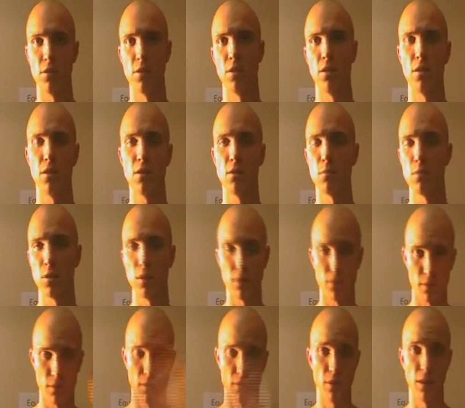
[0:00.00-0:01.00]
I don't know how long,
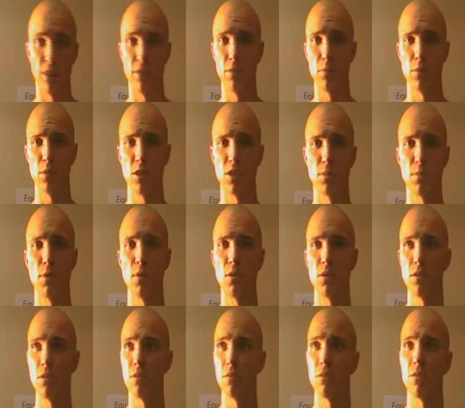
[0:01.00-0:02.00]
but I haven't been
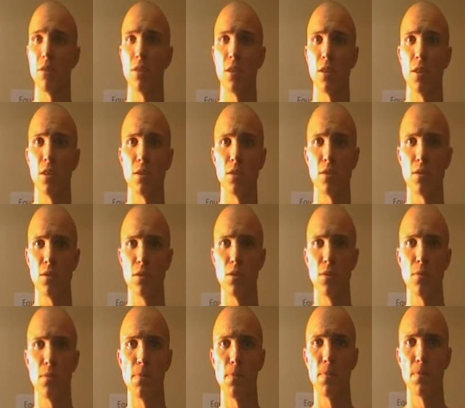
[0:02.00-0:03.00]
smoking very long,
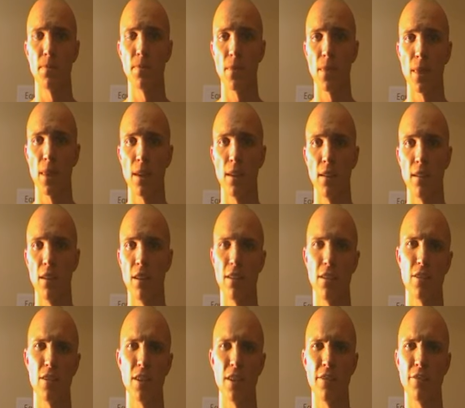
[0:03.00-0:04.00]
so
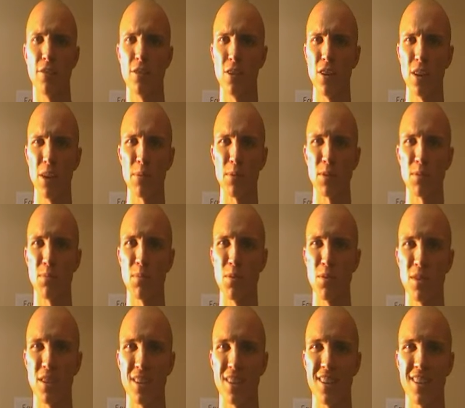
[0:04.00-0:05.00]
I kind of forgot I was
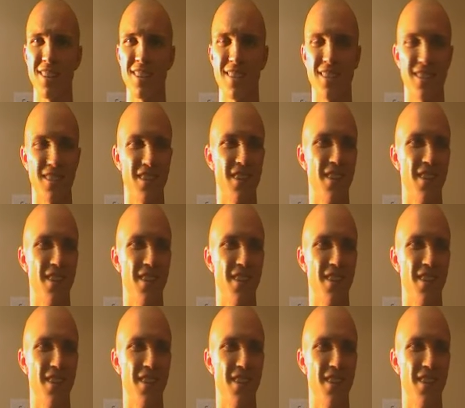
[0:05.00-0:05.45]
smoking.